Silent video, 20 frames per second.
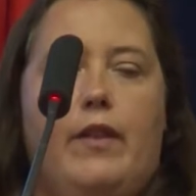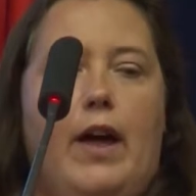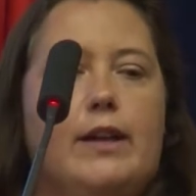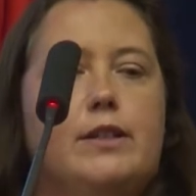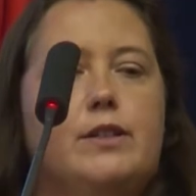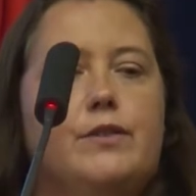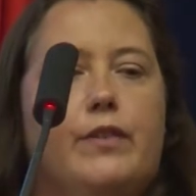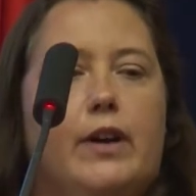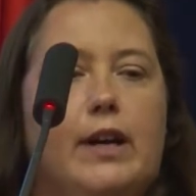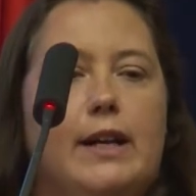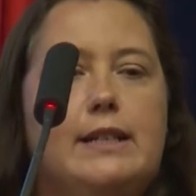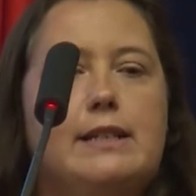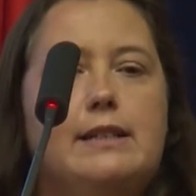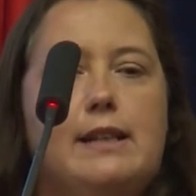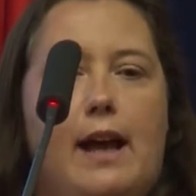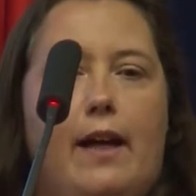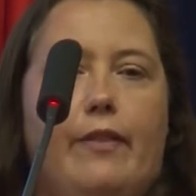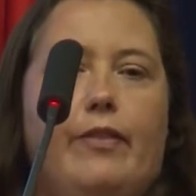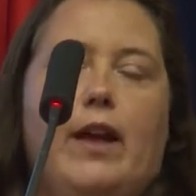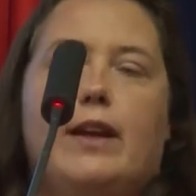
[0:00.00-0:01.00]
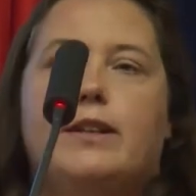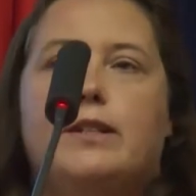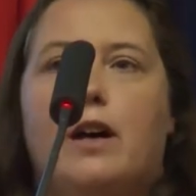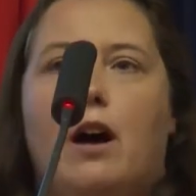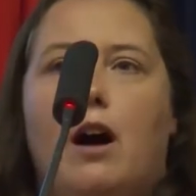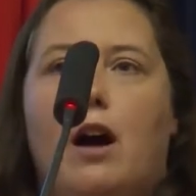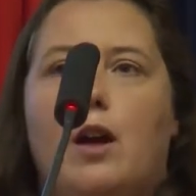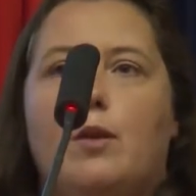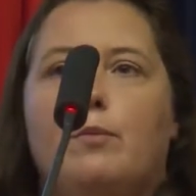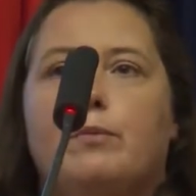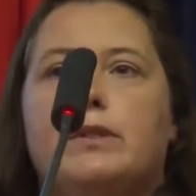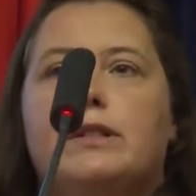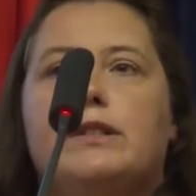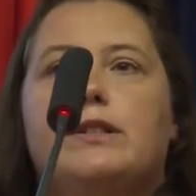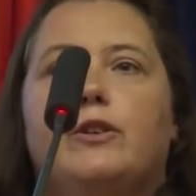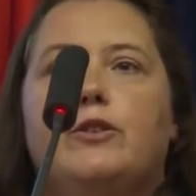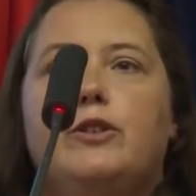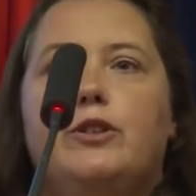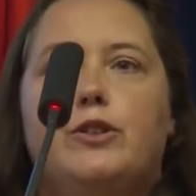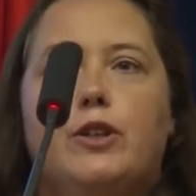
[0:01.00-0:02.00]
that device at that time.
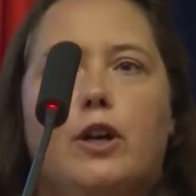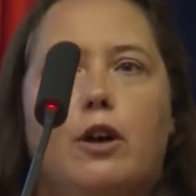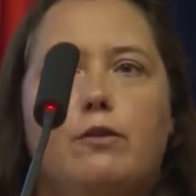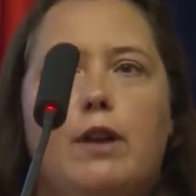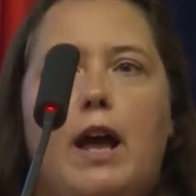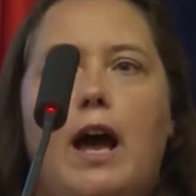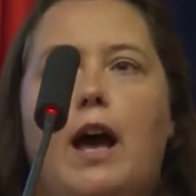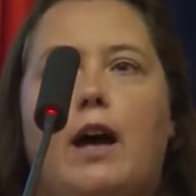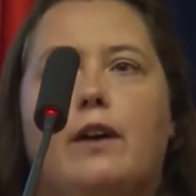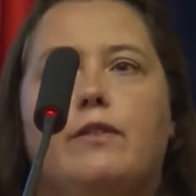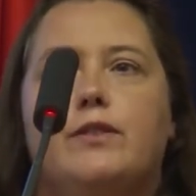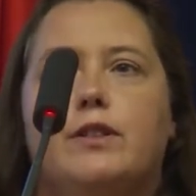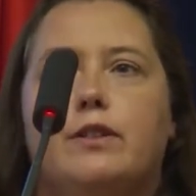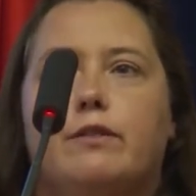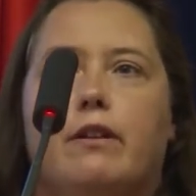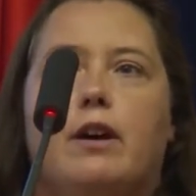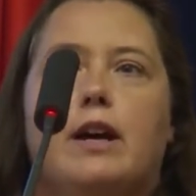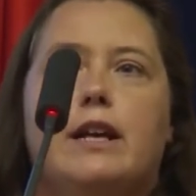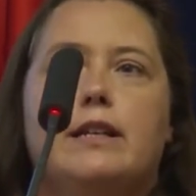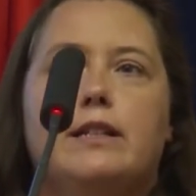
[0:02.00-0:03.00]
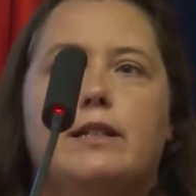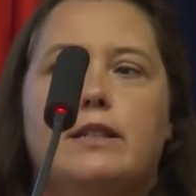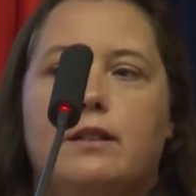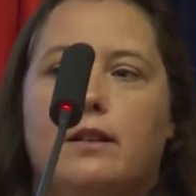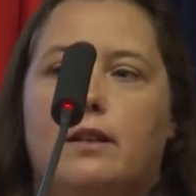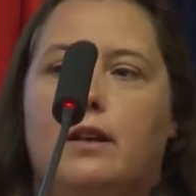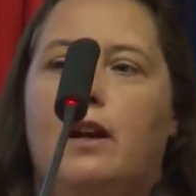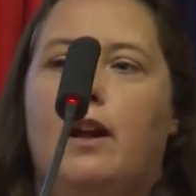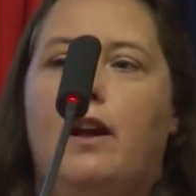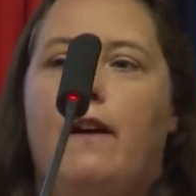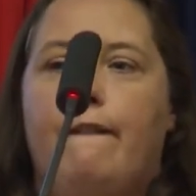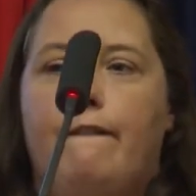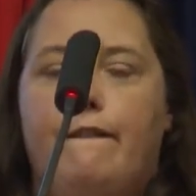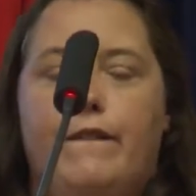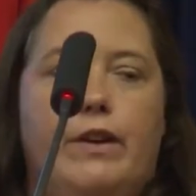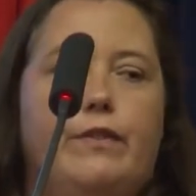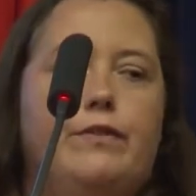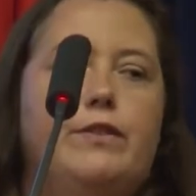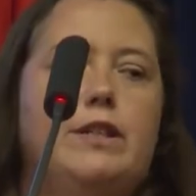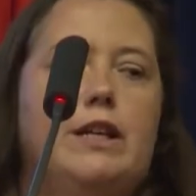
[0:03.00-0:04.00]
So you don't have to write
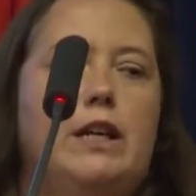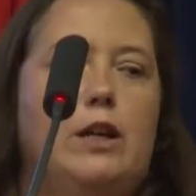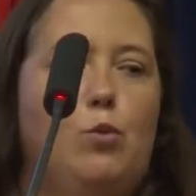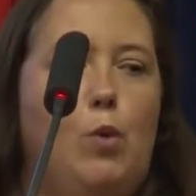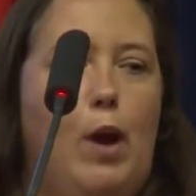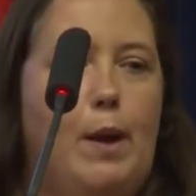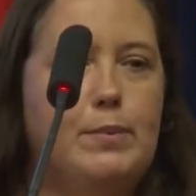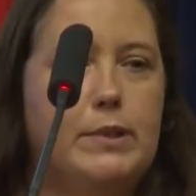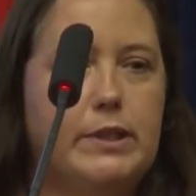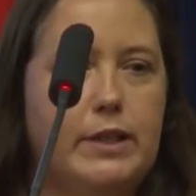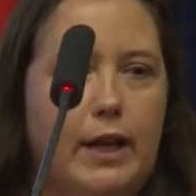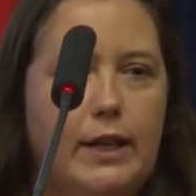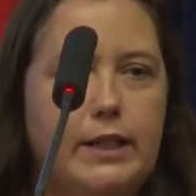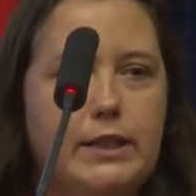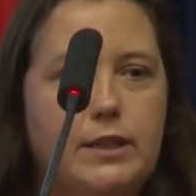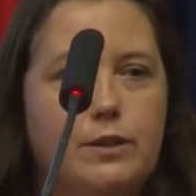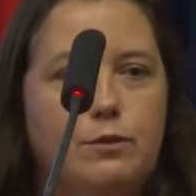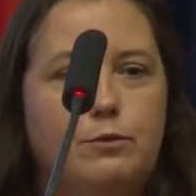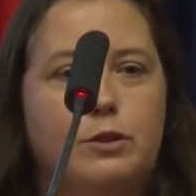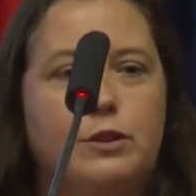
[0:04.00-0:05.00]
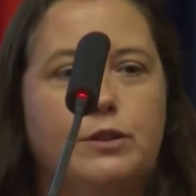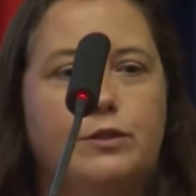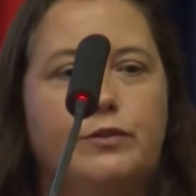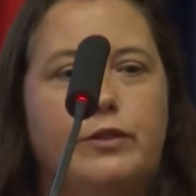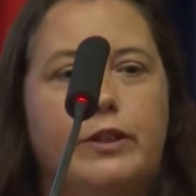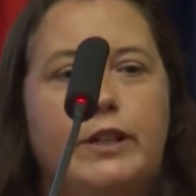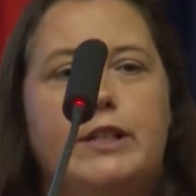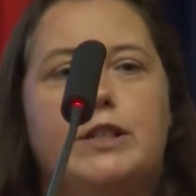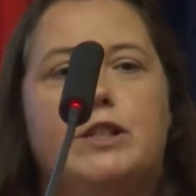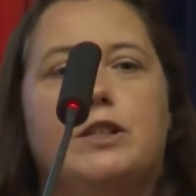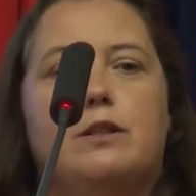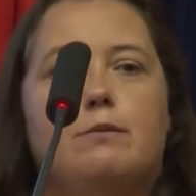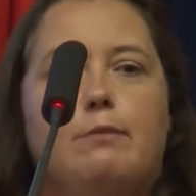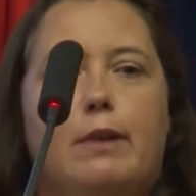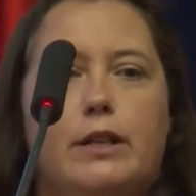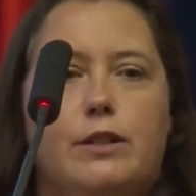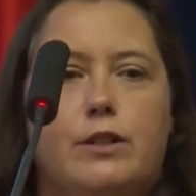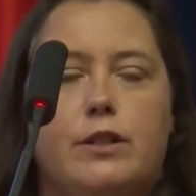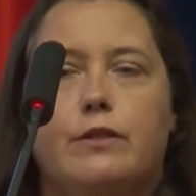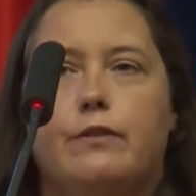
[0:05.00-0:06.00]
15 websites, one for each of the
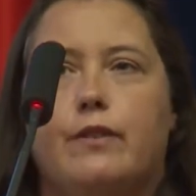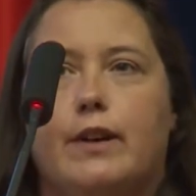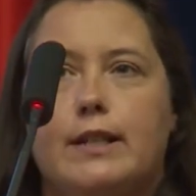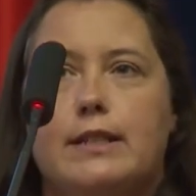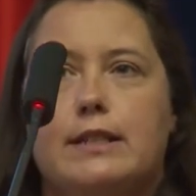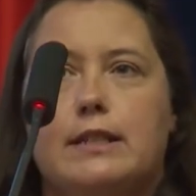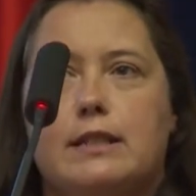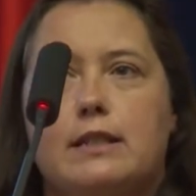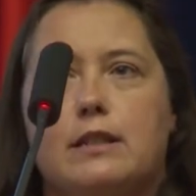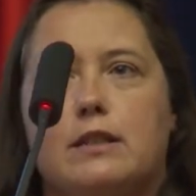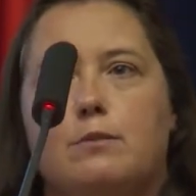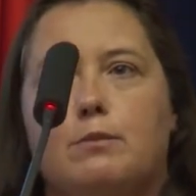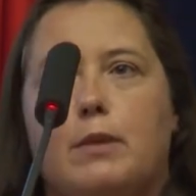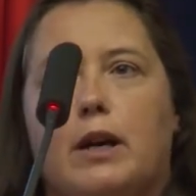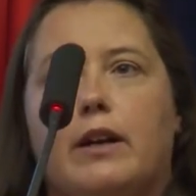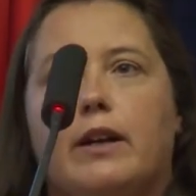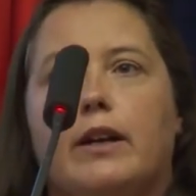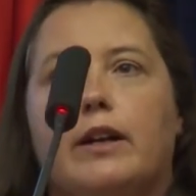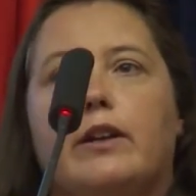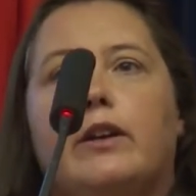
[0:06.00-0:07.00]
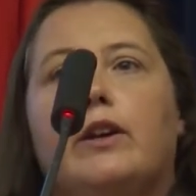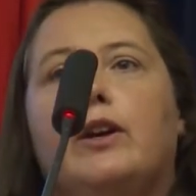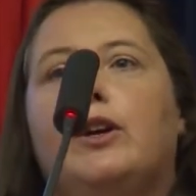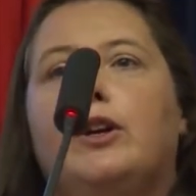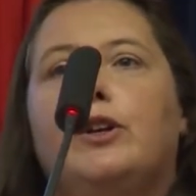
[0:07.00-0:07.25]
major devices in the market.